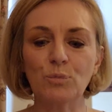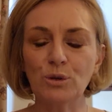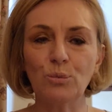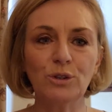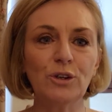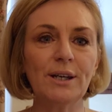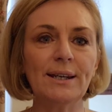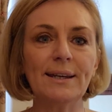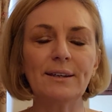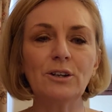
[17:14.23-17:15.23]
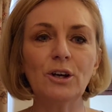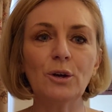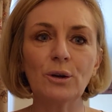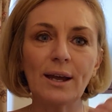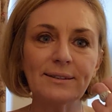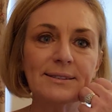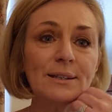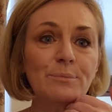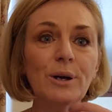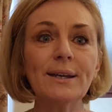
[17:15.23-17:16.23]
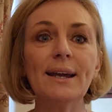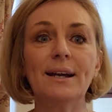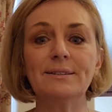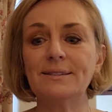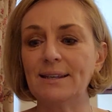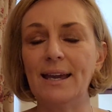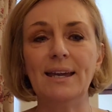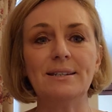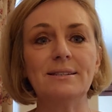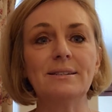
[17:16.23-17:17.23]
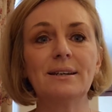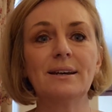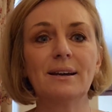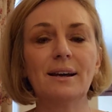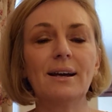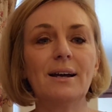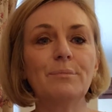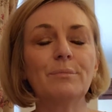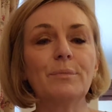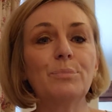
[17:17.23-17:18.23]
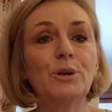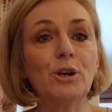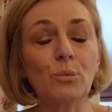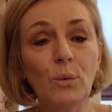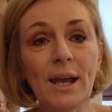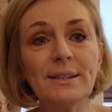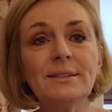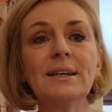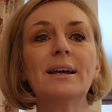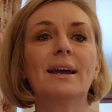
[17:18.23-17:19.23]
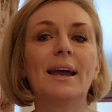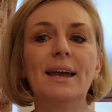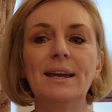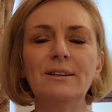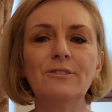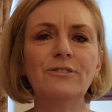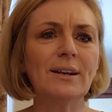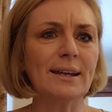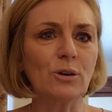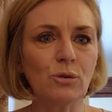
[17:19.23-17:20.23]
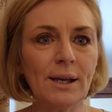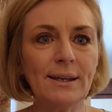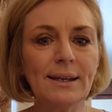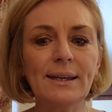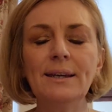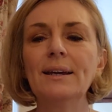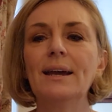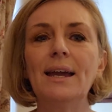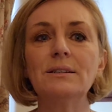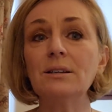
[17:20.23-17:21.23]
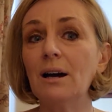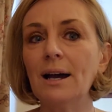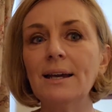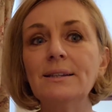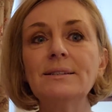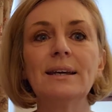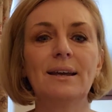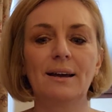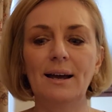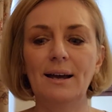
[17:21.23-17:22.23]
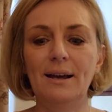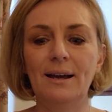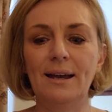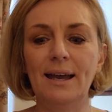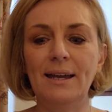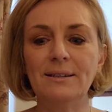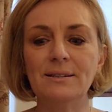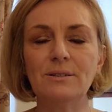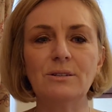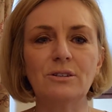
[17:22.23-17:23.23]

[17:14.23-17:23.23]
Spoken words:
when you're getting, like skin breakouts and putting on weight and feeling cranky and tired and